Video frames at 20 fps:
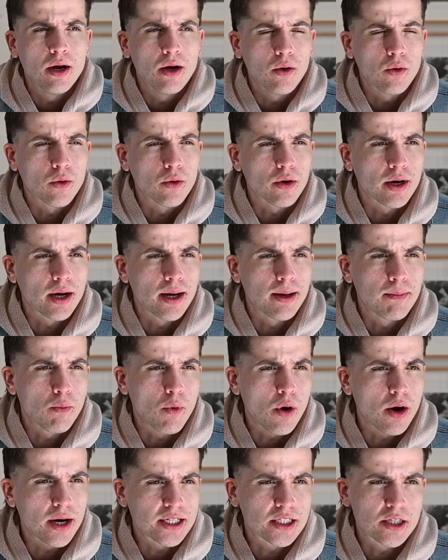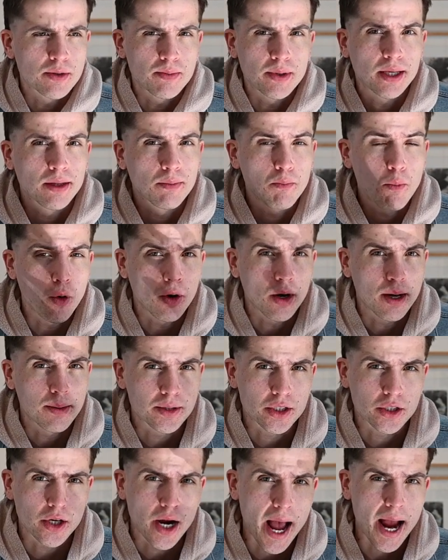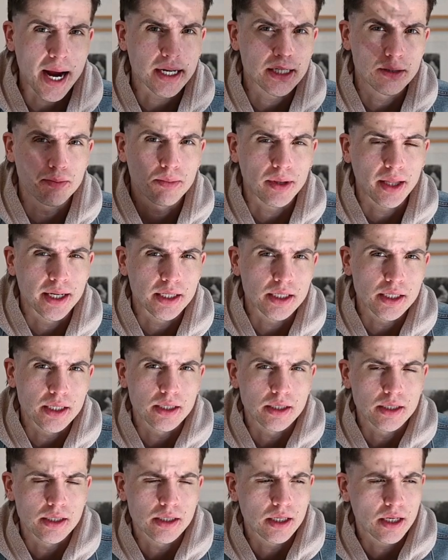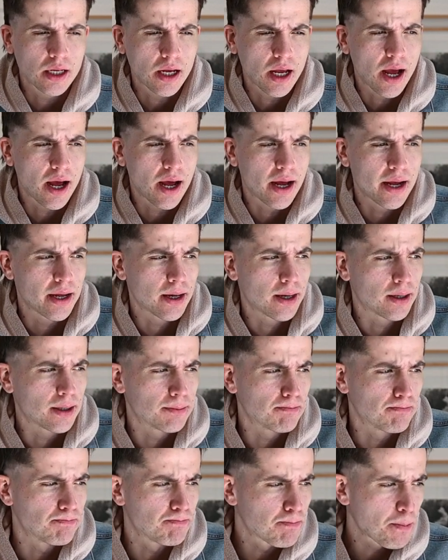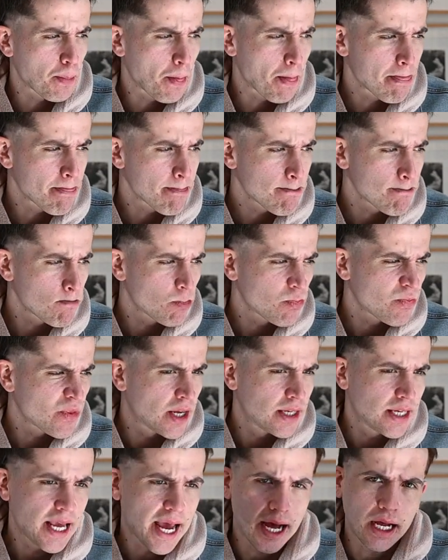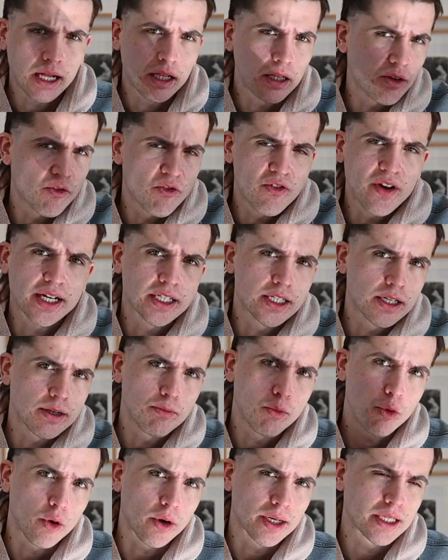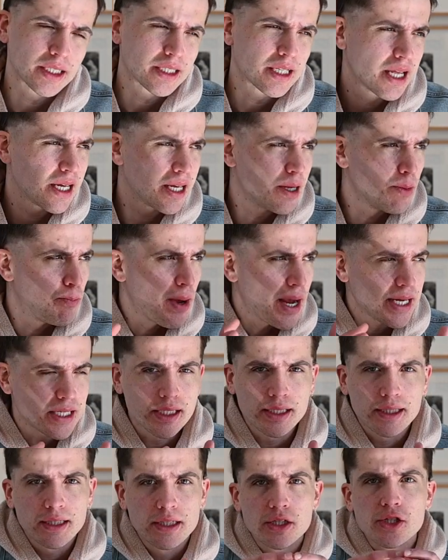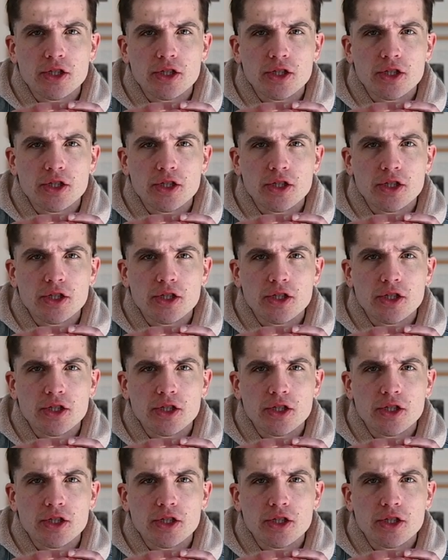or I want it to be more abstract in places, I'll affect it more. Basically